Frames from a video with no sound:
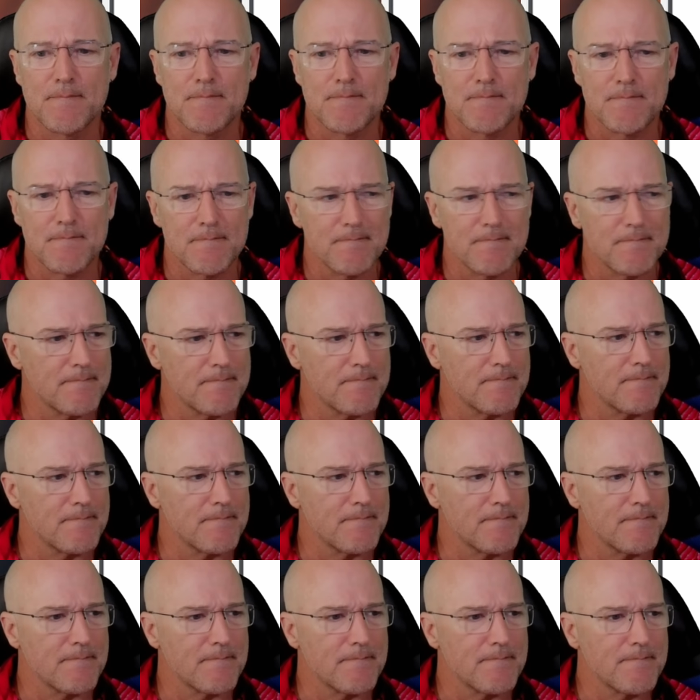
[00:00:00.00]

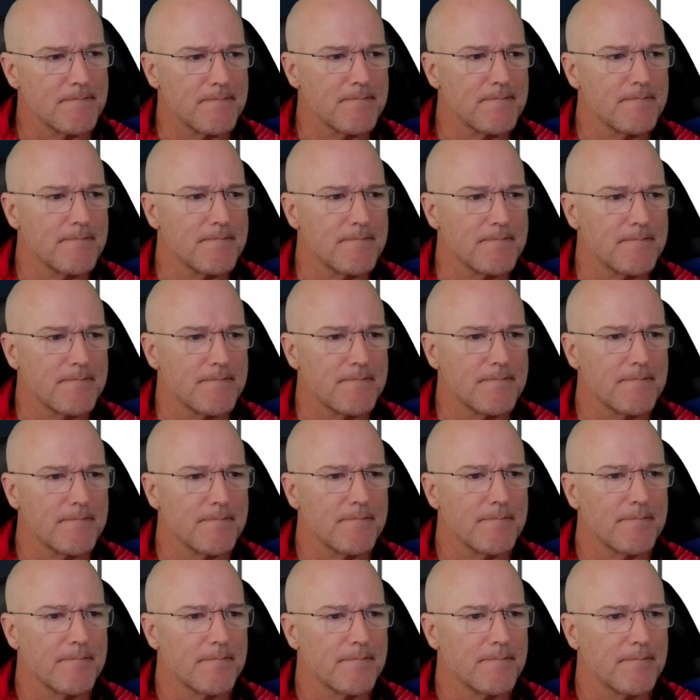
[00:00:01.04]

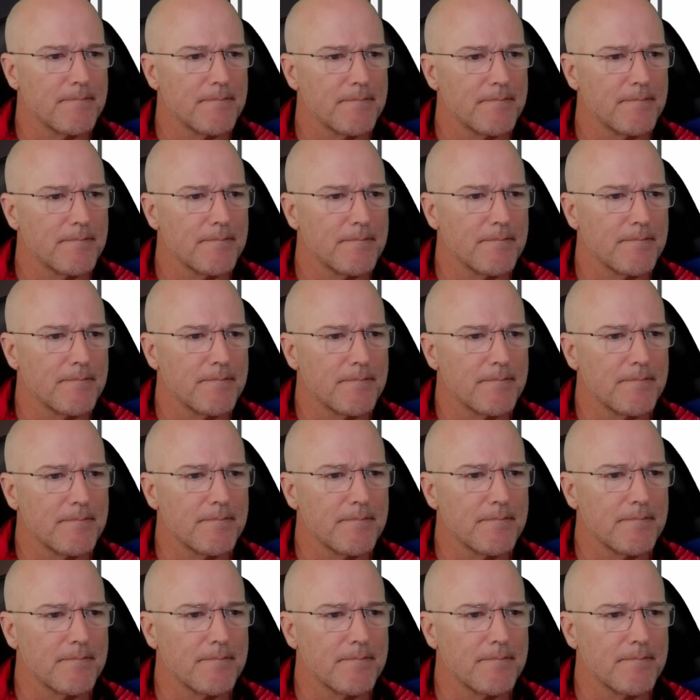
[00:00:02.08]
Nothing is said.